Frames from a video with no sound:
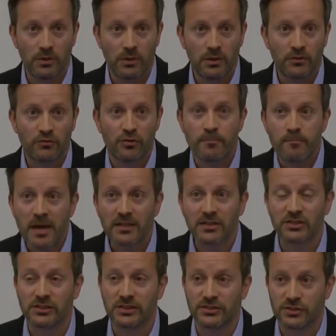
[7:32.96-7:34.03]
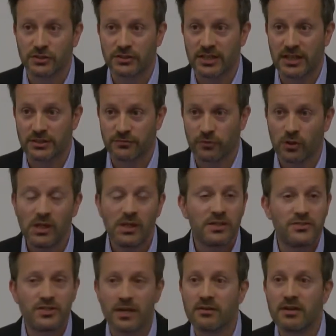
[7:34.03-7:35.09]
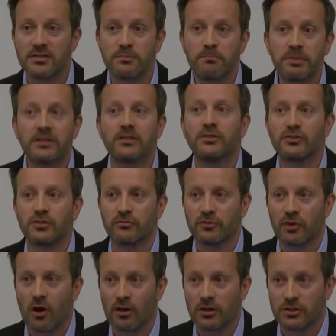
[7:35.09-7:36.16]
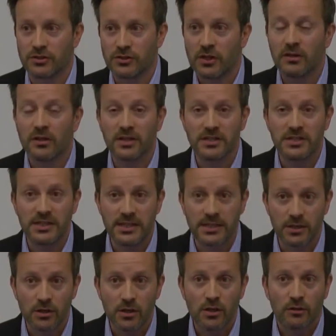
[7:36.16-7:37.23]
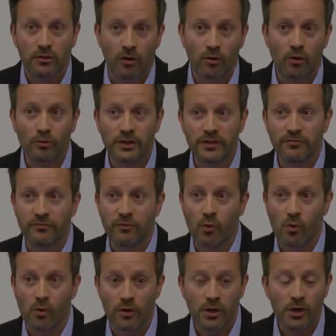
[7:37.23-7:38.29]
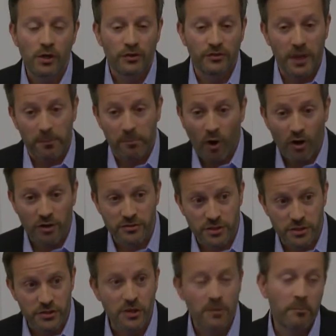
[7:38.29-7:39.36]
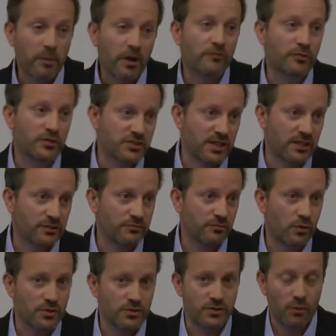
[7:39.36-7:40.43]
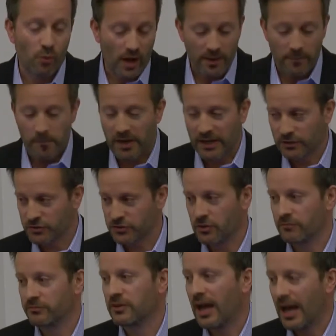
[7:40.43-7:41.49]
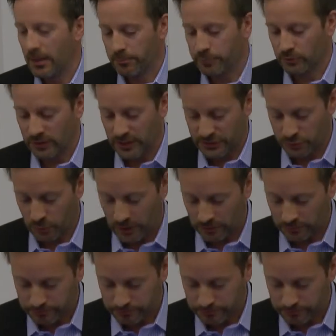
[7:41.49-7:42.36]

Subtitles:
Tremendously successful, generates billions of dollars a year, not only for their partners, but for Salesforce, Microsoft, Apple as well.